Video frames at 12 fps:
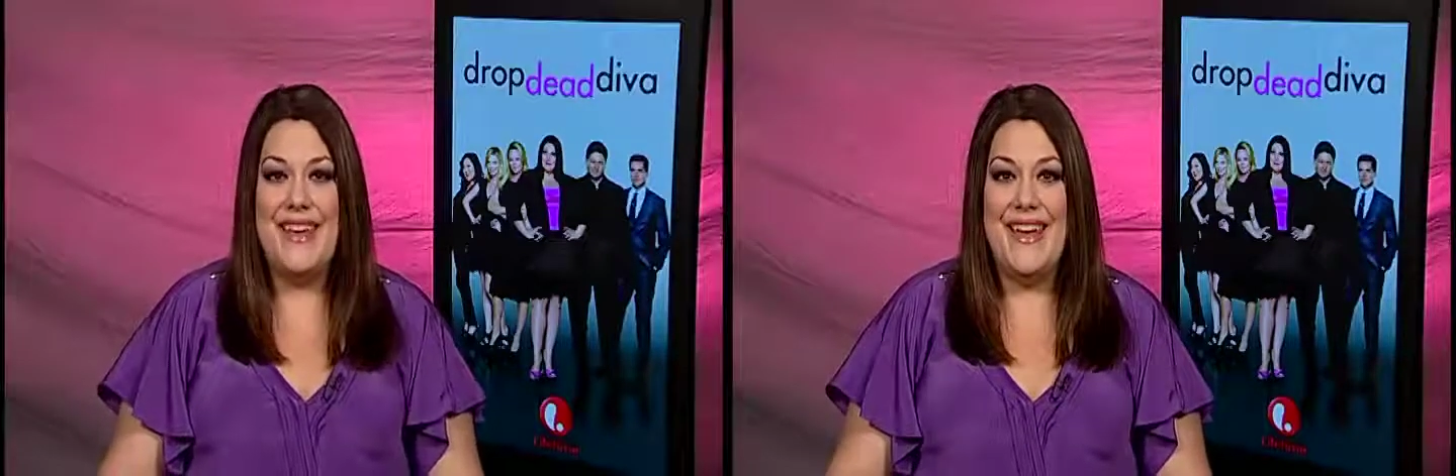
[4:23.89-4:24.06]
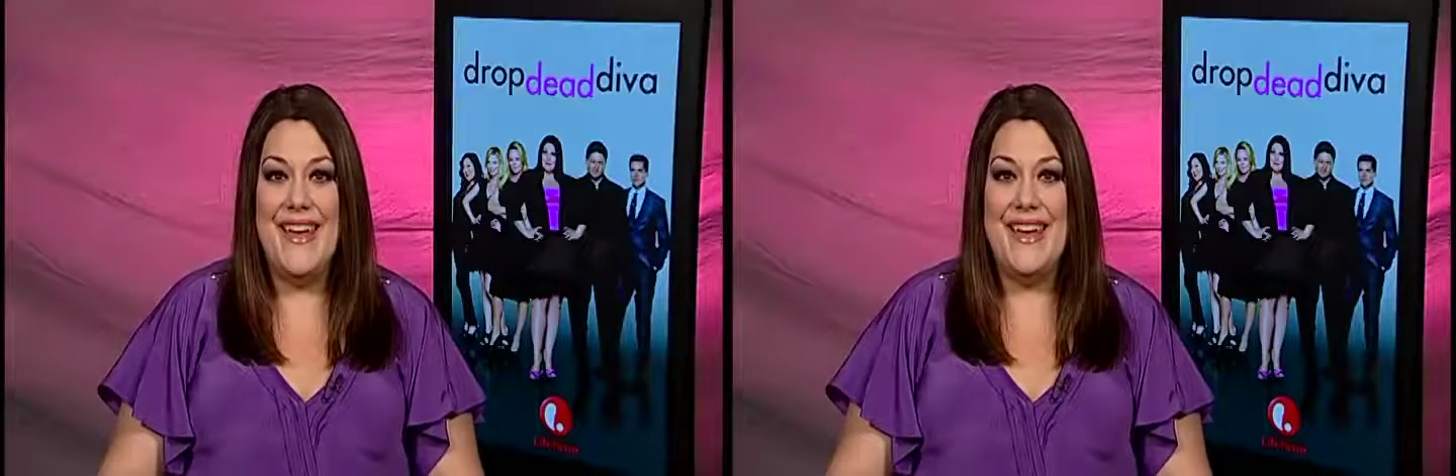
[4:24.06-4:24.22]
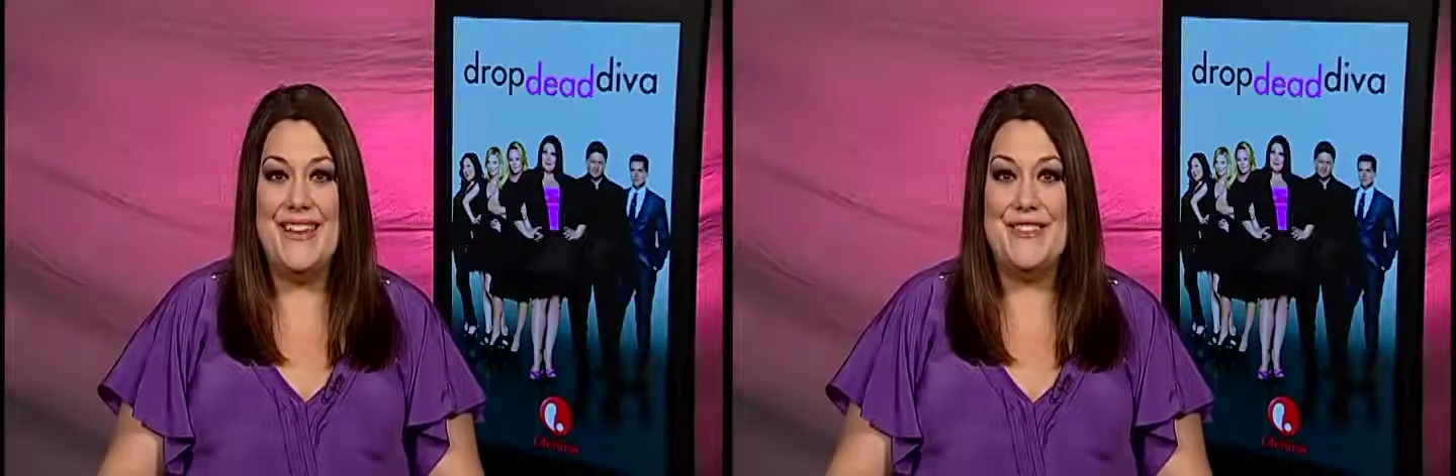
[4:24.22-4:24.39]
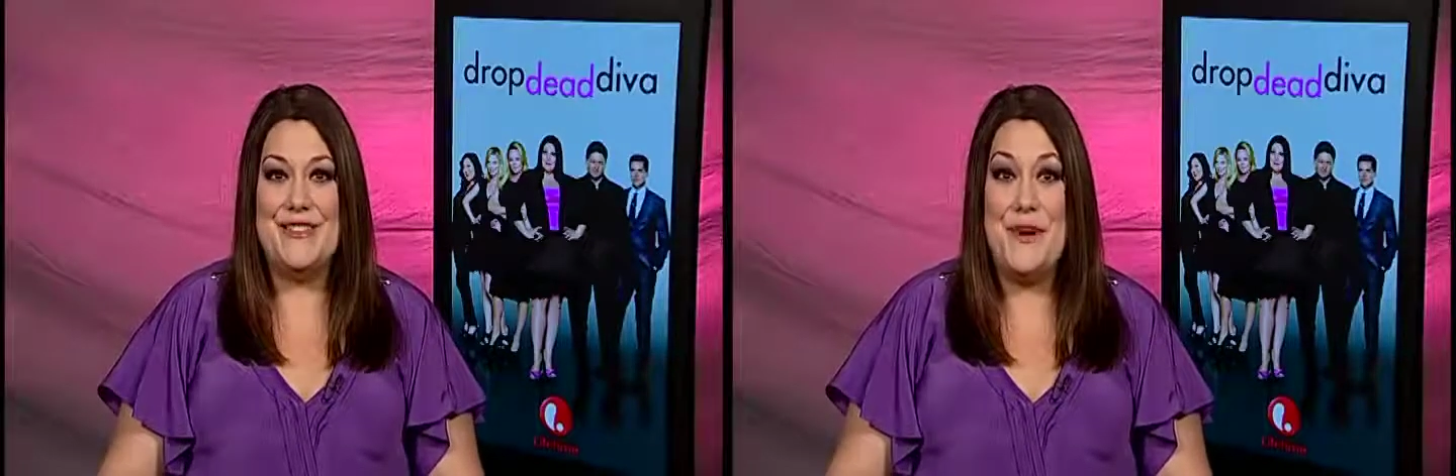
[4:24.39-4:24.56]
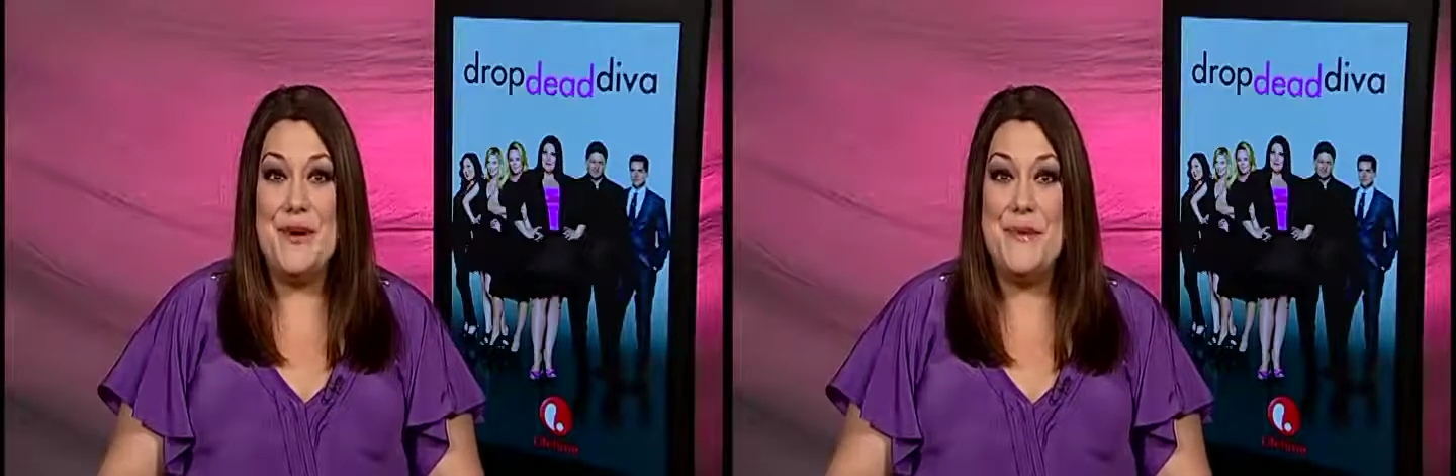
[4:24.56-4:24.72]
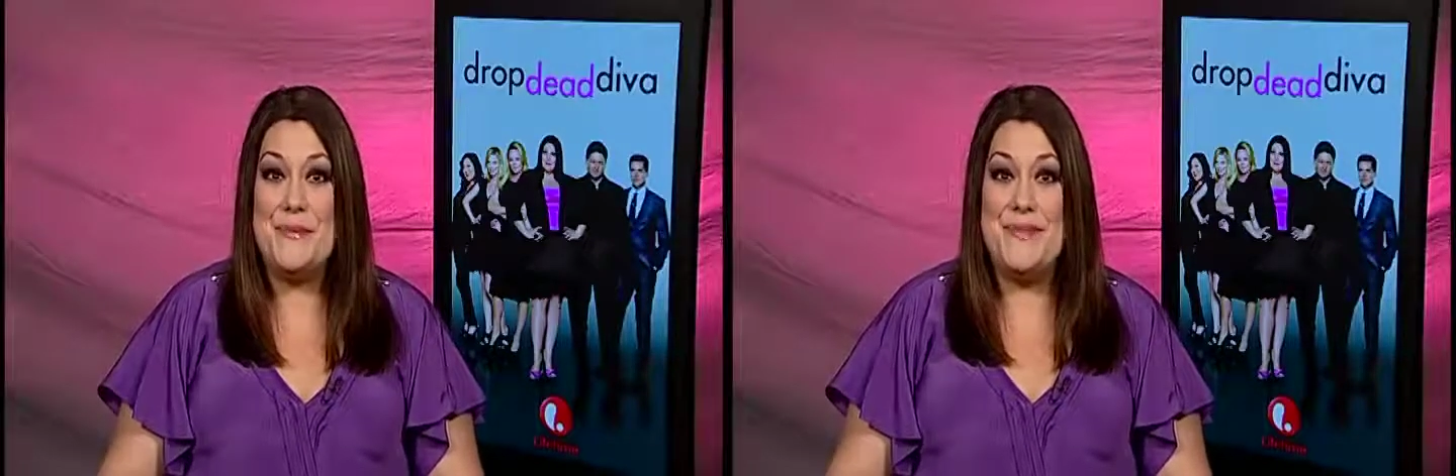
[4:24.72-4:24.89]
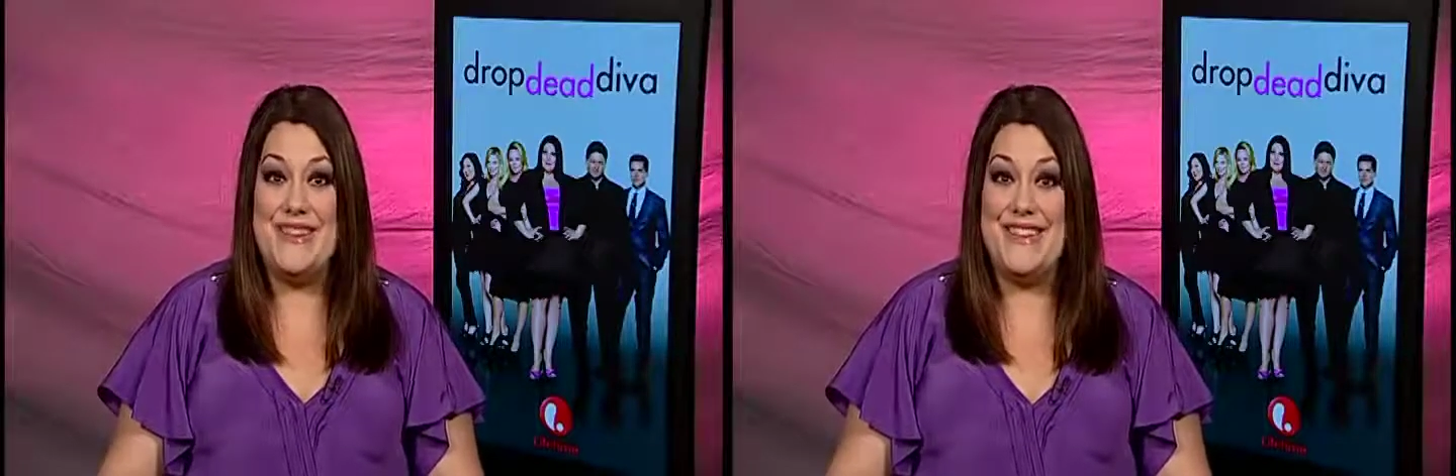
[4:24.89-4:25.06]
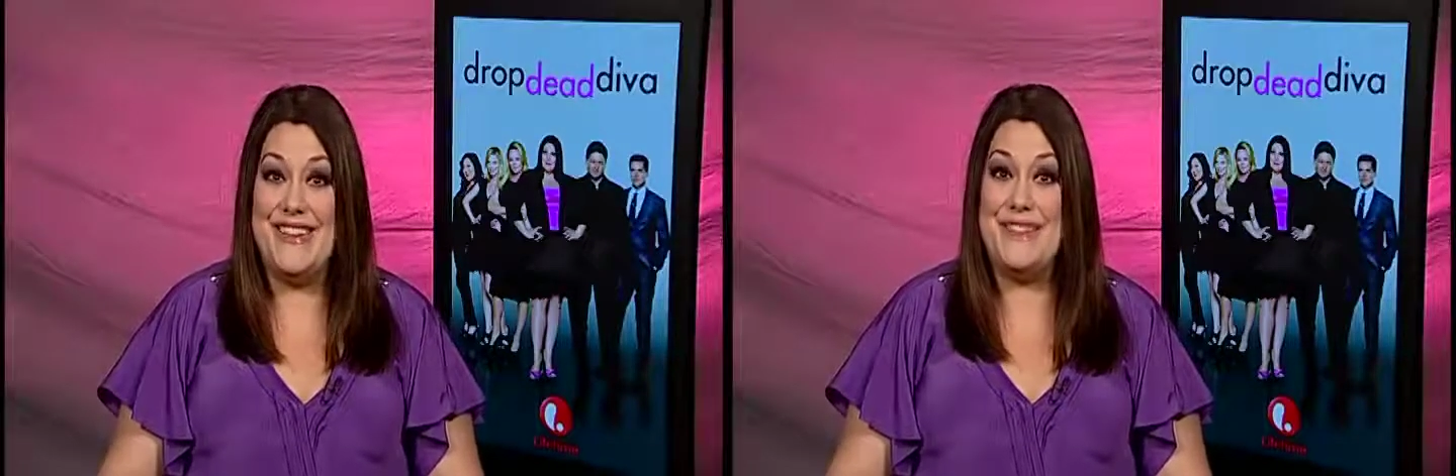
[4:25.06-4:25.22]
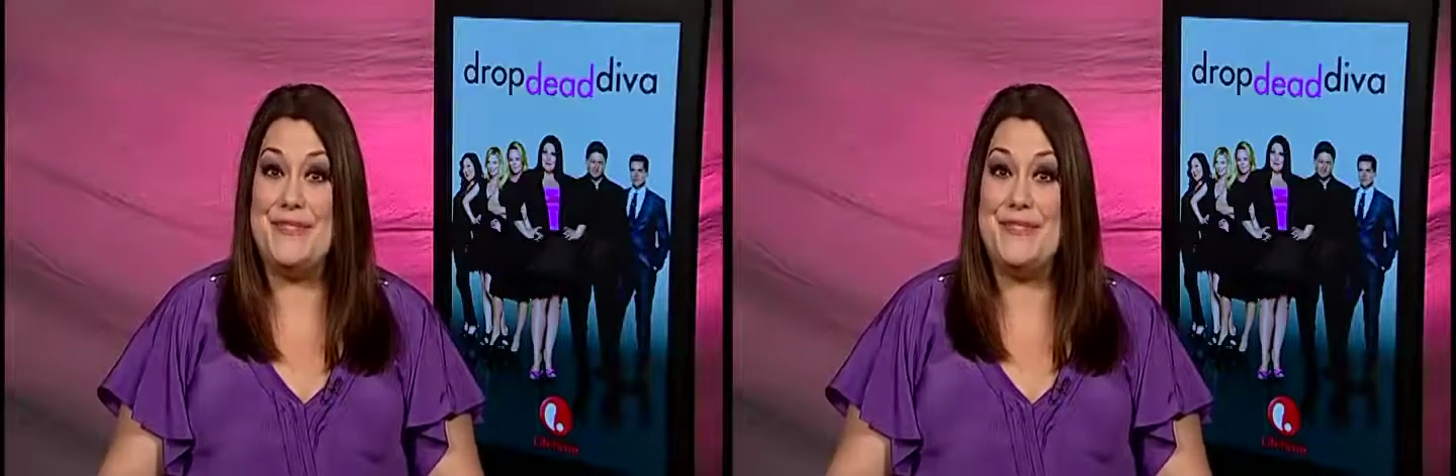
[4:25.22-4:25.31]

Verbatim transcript: And don't miss it.